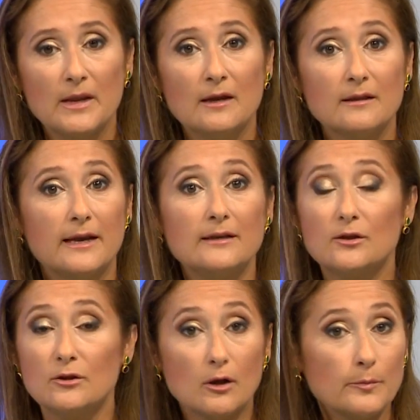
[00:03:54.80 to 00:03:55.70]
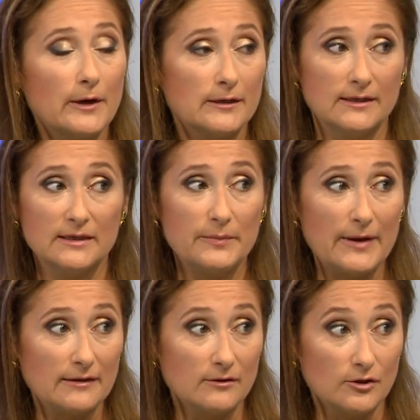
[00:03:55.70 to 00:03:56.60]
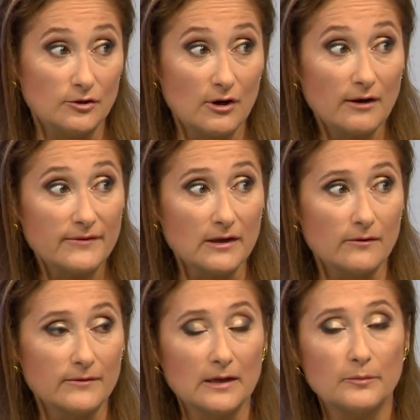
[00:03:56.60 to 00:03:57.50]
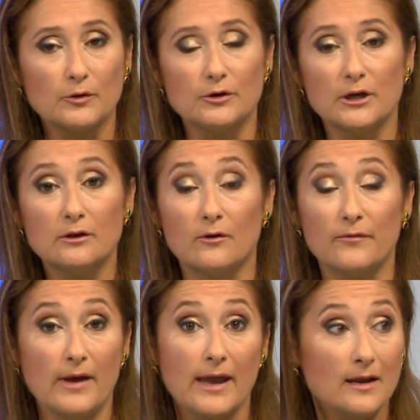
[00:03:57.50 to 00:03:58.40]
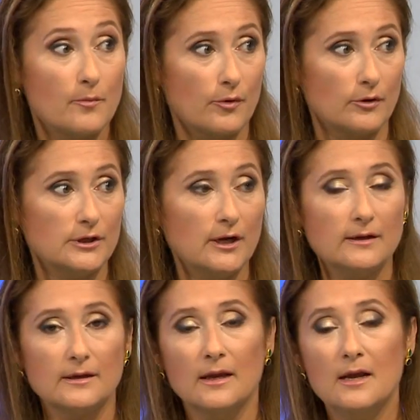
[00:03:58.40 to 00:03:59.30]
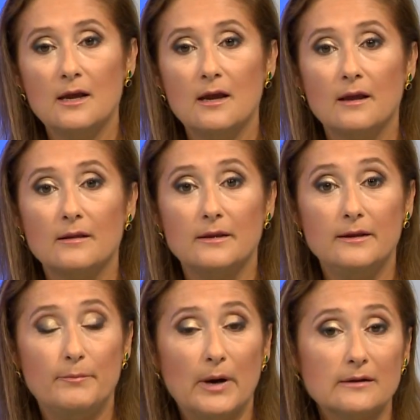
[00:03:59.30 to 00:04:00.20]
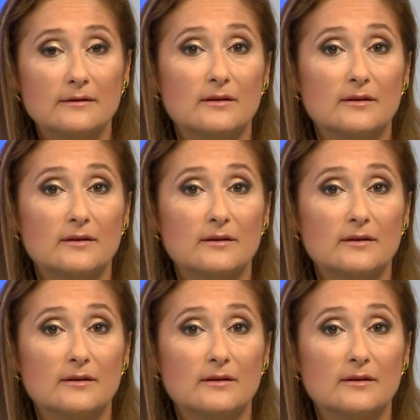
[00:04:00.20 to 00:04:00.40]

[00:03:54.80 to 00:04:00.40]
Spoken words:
They did not participate in the drafting of that project, of any project, but the